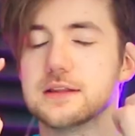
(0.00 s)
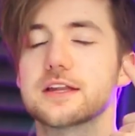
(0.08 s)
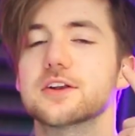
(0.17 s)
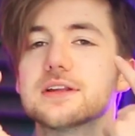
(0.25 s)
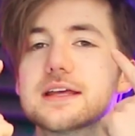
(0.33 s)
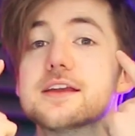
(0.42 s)

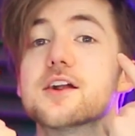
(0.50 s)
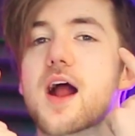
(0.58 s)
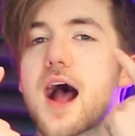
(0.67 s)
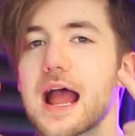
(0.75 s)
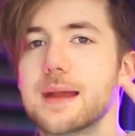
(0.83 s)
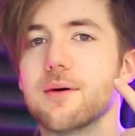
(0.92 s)
literally your
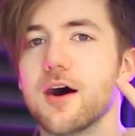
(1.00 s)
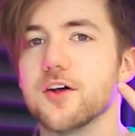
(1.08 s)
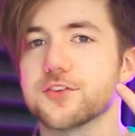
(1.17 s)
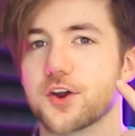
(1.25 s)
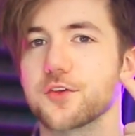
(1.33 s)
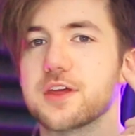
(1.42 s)

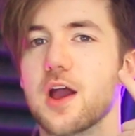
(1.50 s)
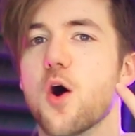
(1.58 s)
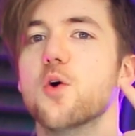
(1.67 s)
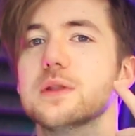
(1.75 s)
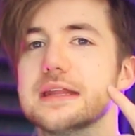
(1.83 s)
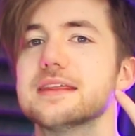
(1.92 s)
eyeballs are the
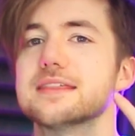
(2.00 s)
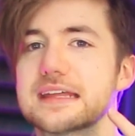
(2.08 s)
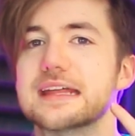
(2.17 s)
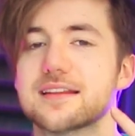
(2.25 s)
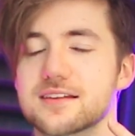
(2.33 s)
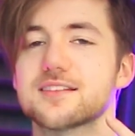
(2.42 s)
only
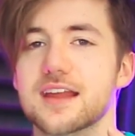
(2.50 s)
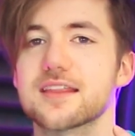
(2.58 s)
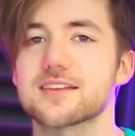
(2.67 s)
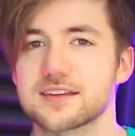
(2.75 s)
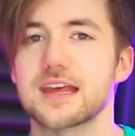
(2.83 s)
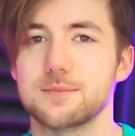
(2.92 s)
thing that stay
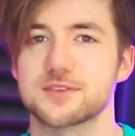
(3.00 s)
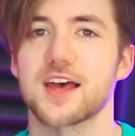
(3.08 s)
the same